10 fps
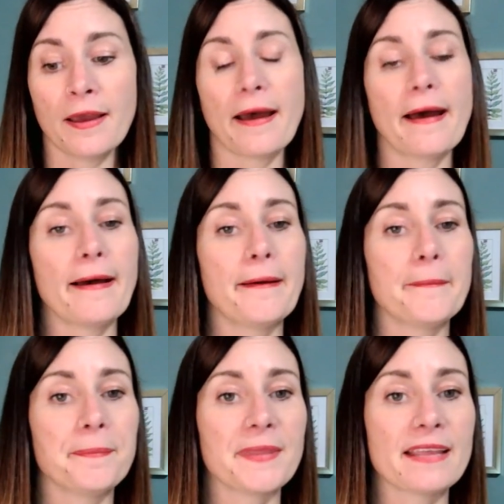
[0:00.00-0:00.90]

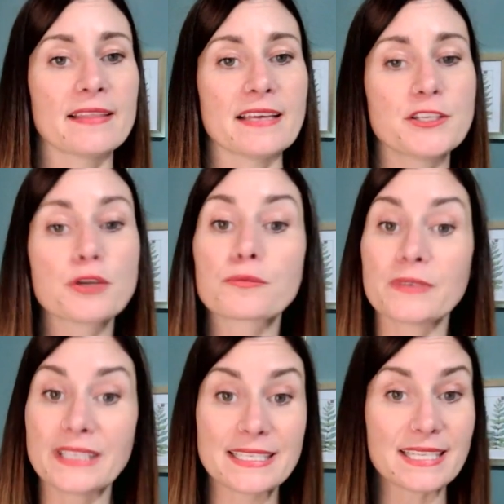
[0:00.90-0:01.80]
Um, unless you're
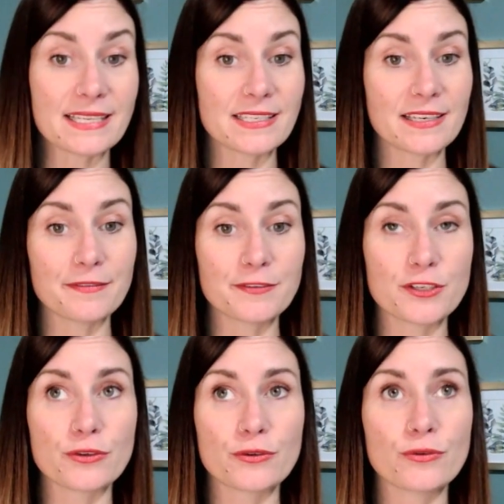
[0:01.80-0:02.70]
really sensitive
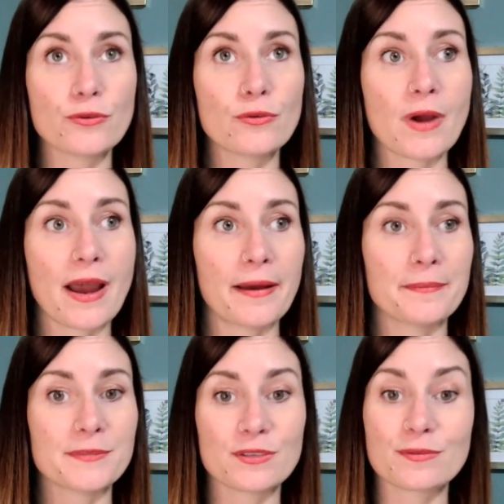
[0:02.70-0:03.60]
to
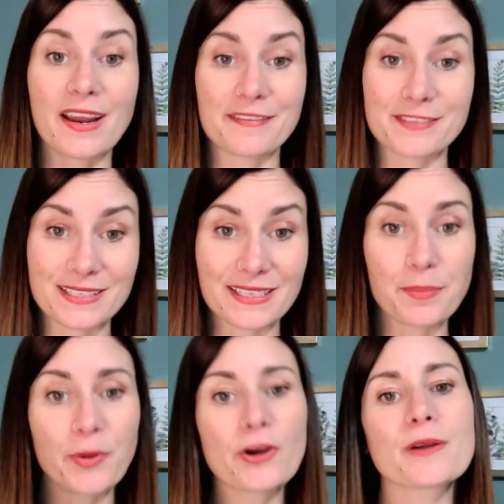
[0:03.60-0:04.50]
um, to kind of
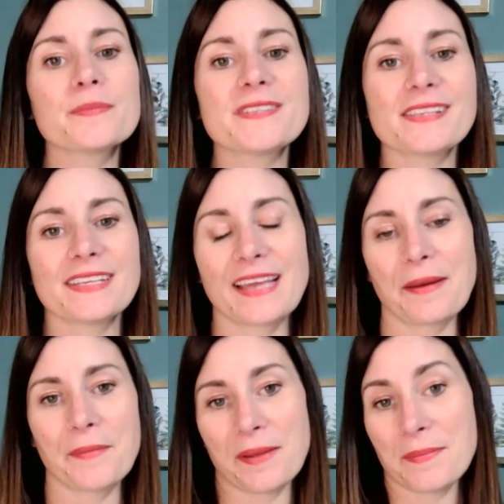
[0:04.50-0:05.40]
sleep herbs,
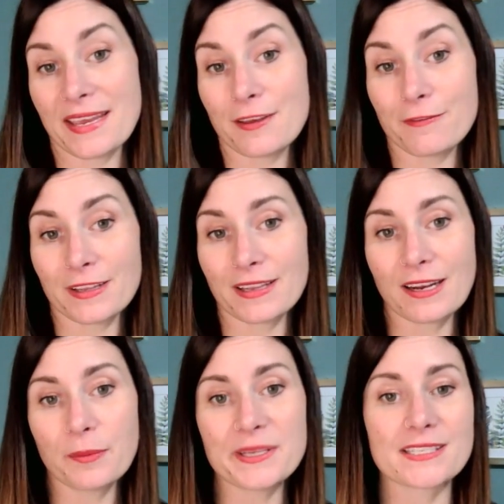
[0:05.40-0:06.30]
that might make you feel a
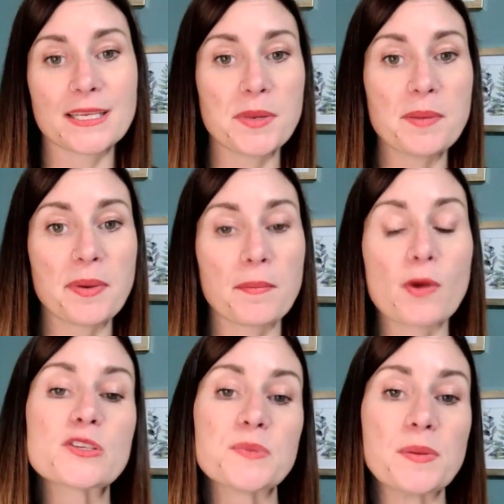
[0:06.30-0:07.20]
little bit sleepy. But
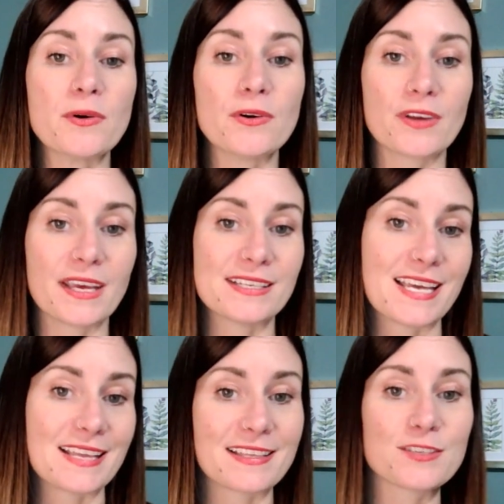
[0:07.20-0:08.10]
most people can
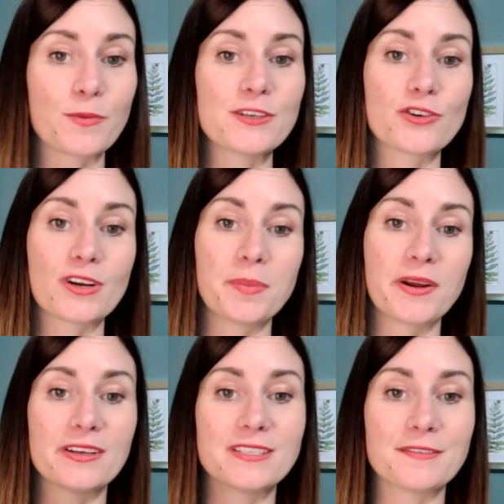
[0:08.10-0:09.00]
take this one during
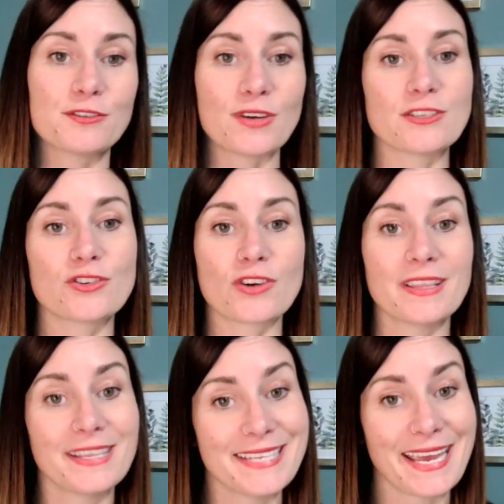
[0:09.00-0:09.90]
periods of stress during
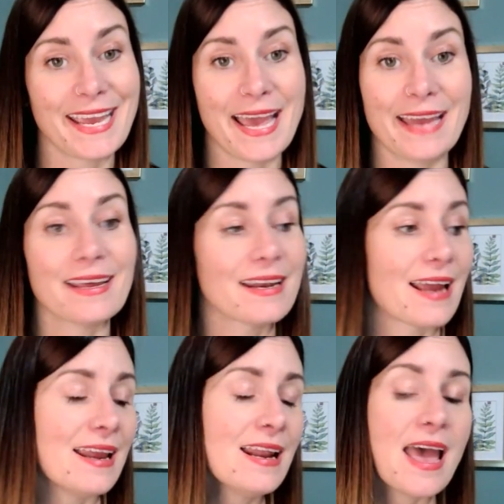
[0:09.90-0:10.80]
the day and at night.